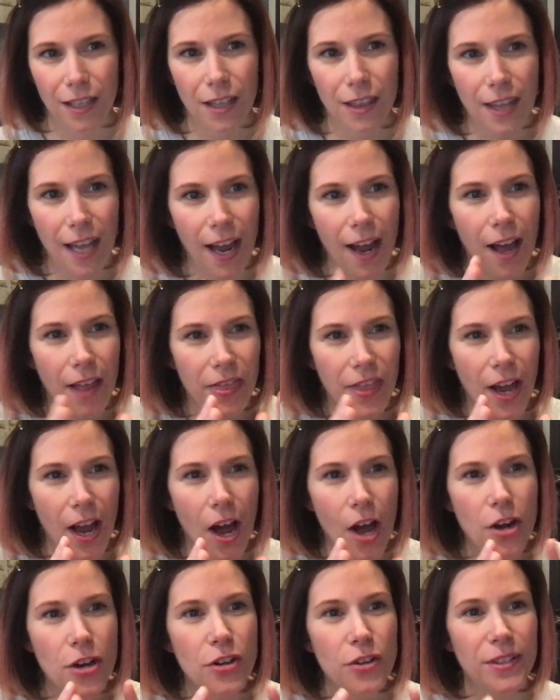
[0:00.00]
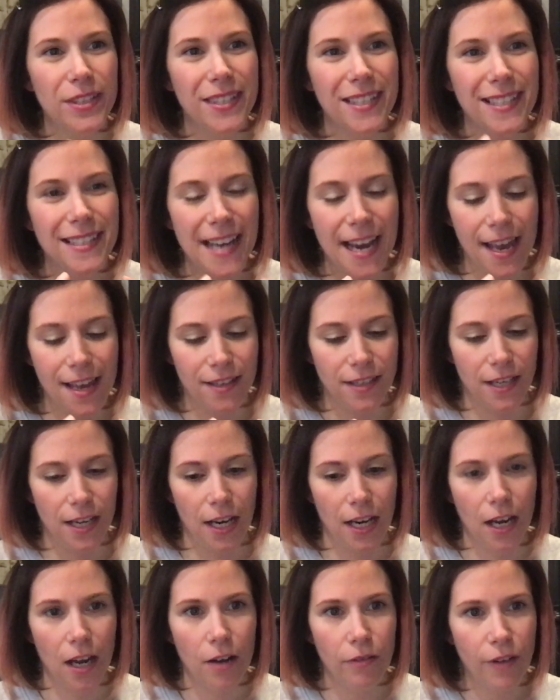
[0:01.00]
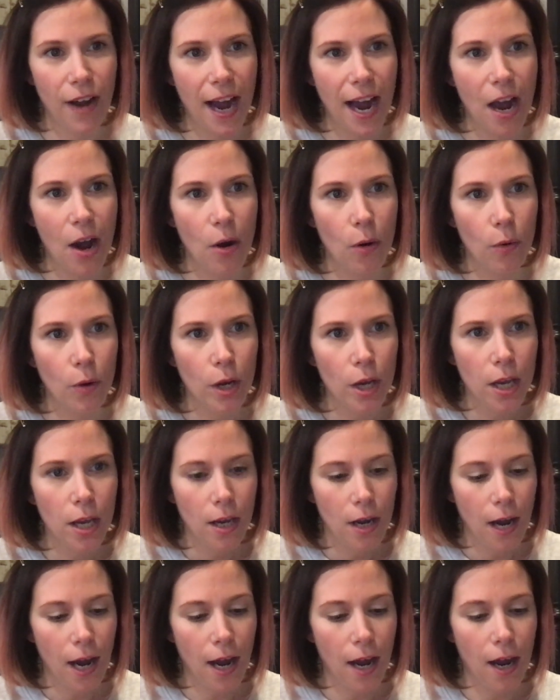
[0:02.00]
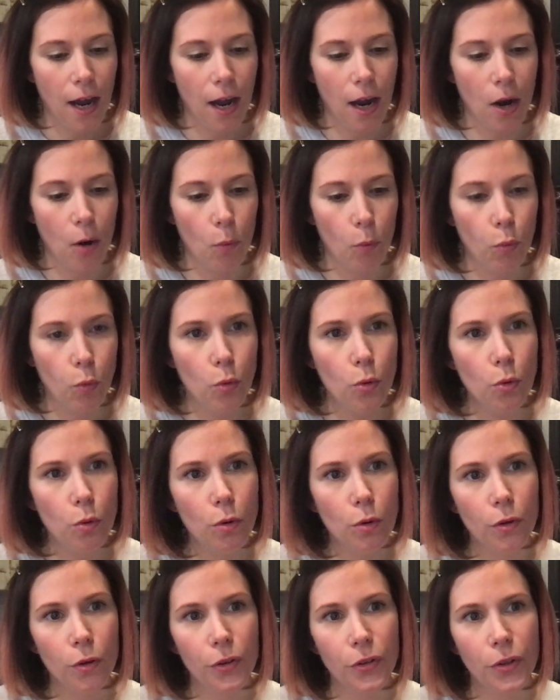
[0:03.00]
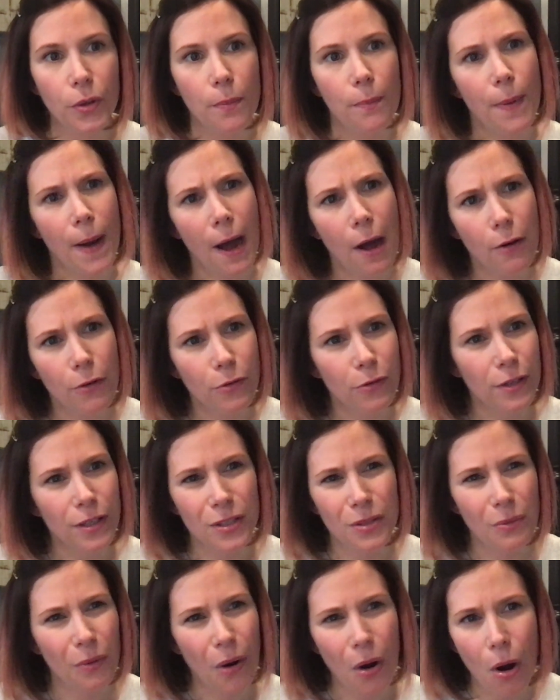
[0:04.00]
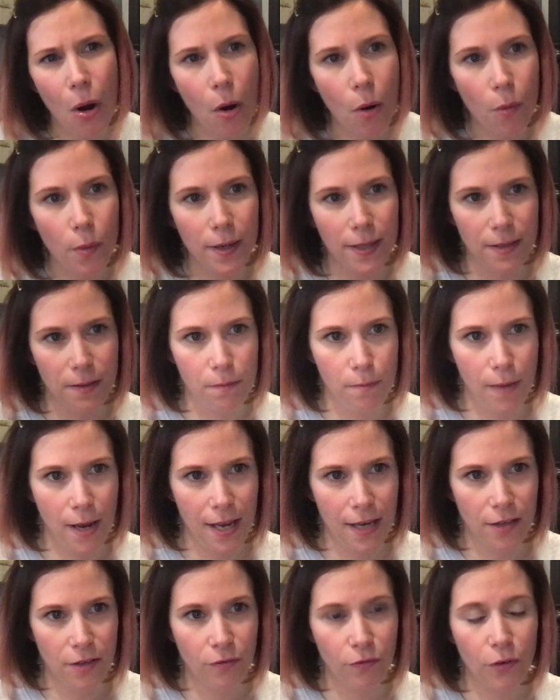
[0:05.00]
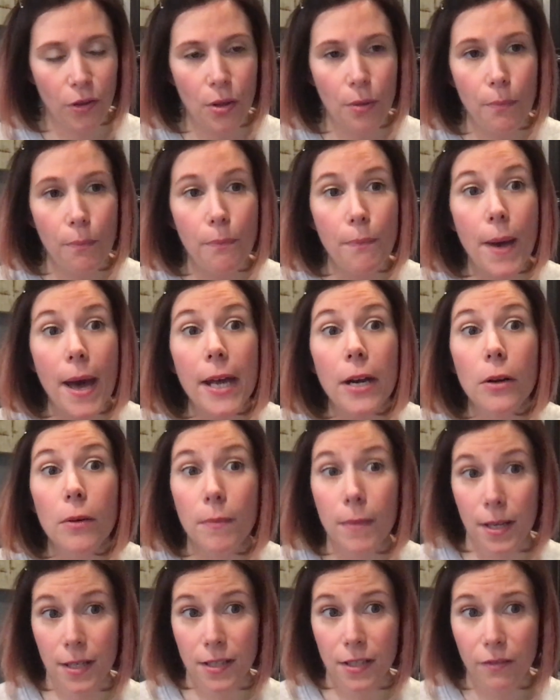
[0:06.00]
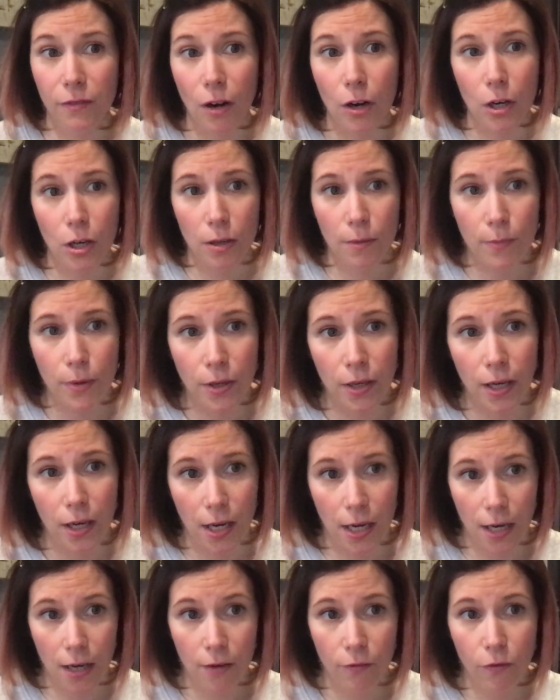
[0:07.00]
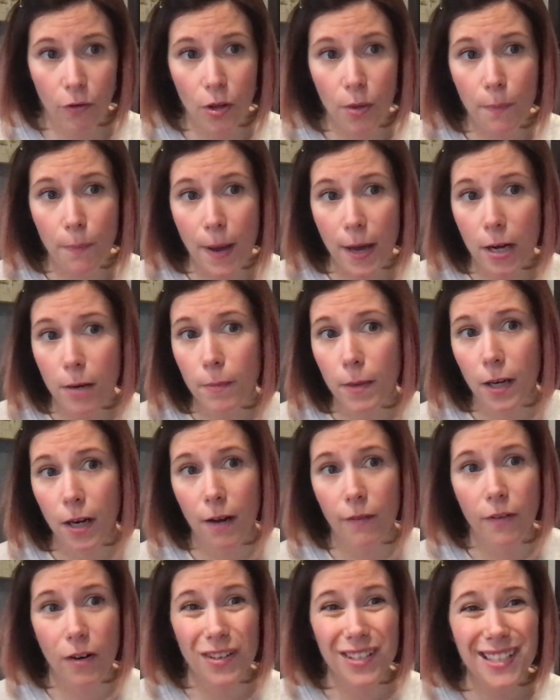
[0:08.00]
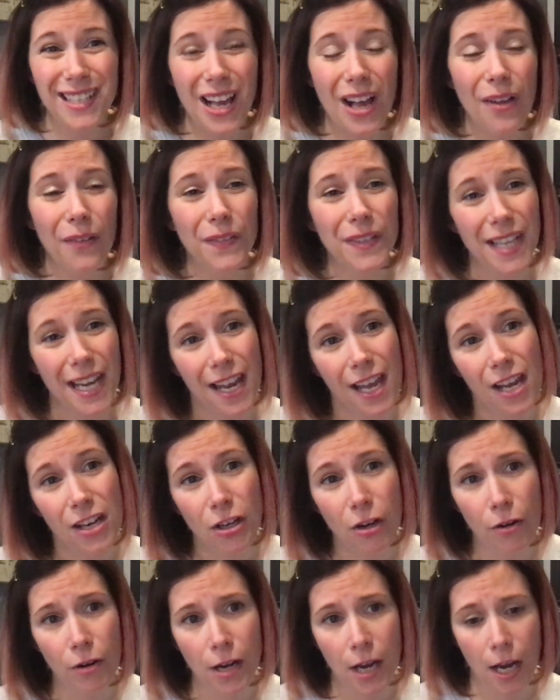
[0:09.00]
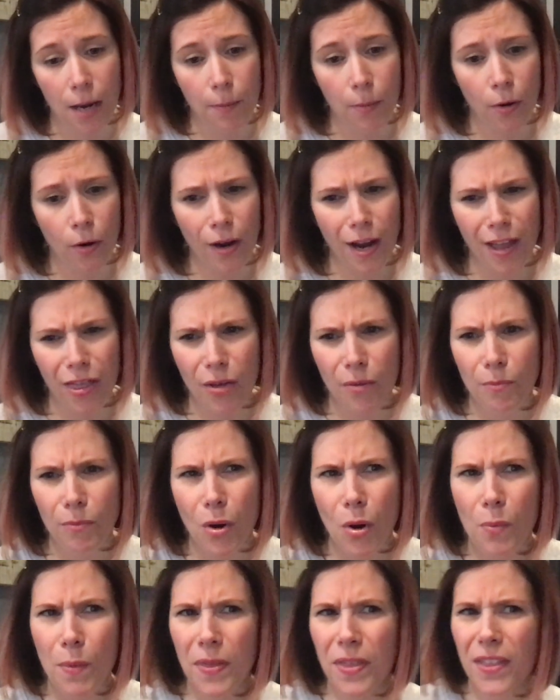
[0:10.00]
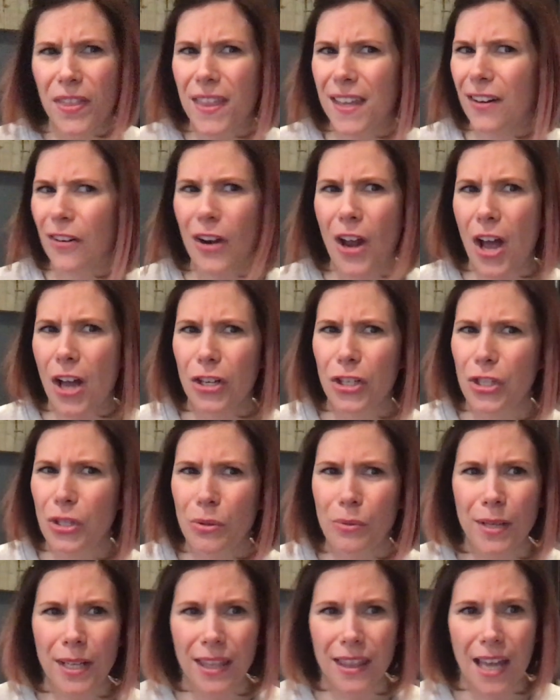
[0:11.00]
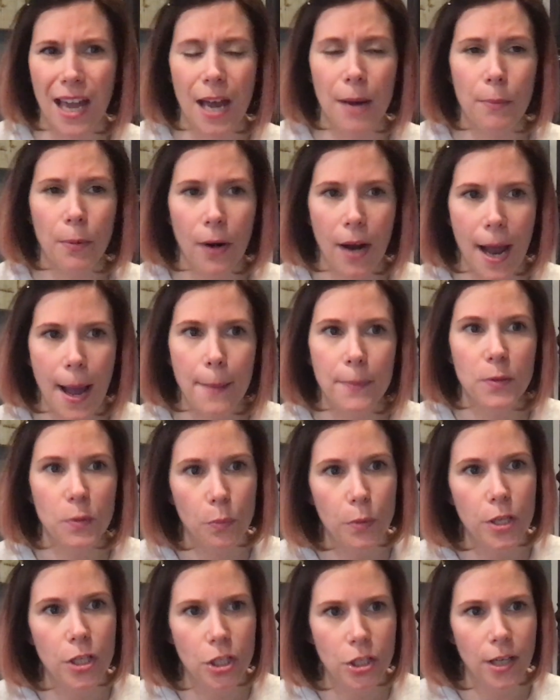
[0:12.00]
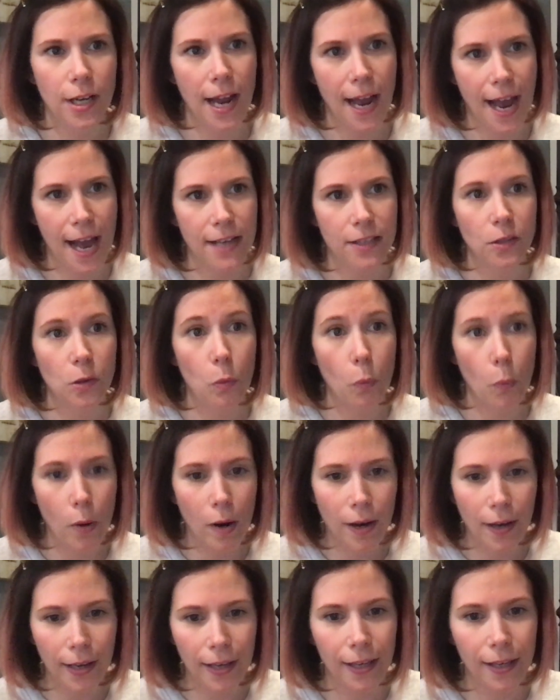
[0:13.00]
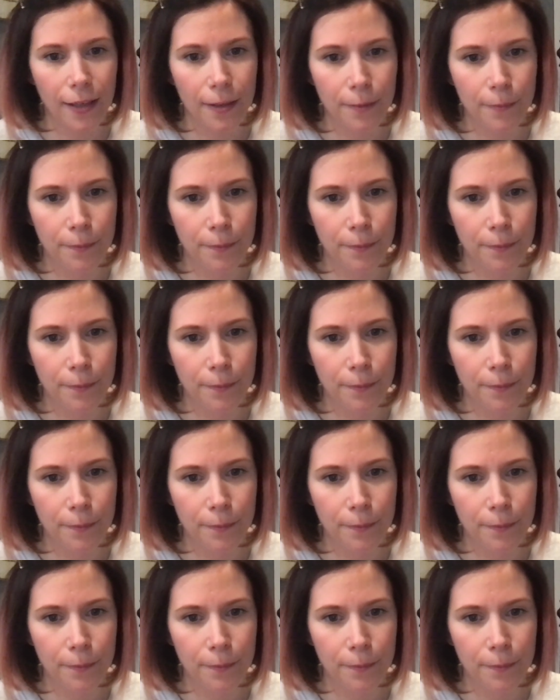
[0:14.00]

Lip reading: That understanding of how rules and boundaries were always meant for the betterment of our community, for the betterment of ourselves and our neighbor. And the moment that they're not doing that, perhaps we should ask why.